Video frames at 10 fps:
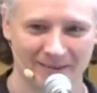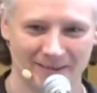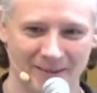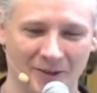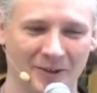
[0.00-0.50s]

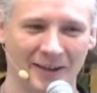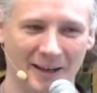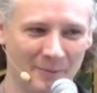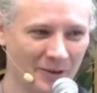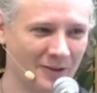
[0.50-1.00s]
Your
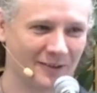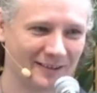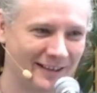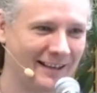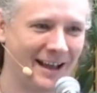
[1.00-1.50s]
hymnal
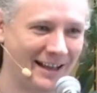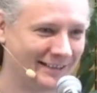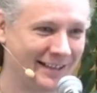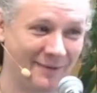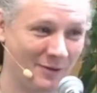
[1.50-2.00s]
cannot
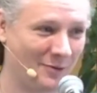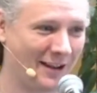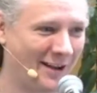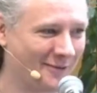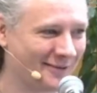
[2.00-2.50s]
save you
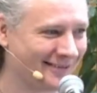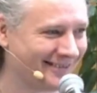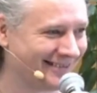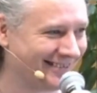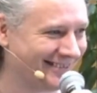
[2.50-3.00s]
now.
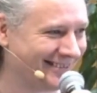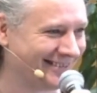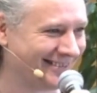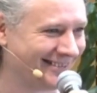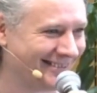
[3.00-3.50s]

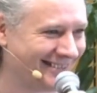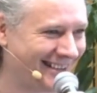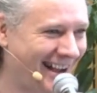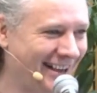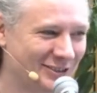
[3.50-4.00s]

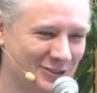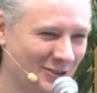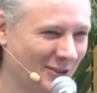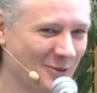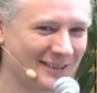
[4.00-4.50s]
I
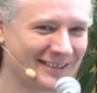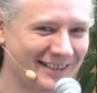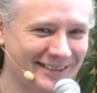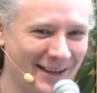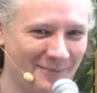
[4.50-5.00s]
assure you it's
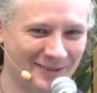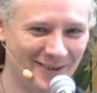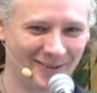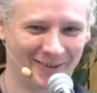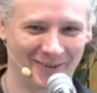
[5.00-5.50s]
the same
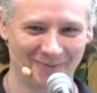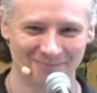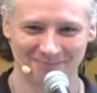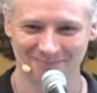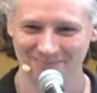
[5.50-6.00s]
song, though.
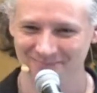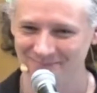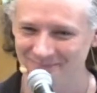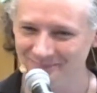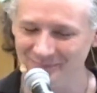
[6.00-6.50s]

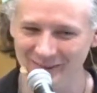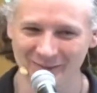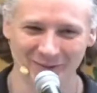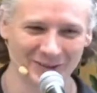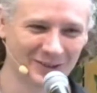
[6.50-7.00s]

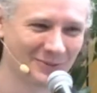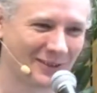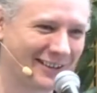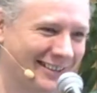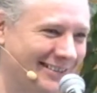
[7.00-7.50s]
The version
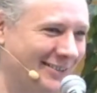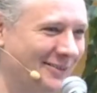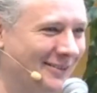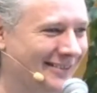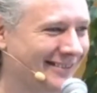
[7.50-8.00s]
we're going to
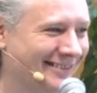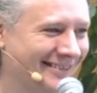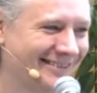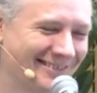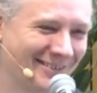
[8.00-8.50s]
do
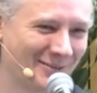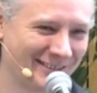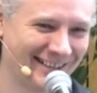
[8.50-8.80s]
goes like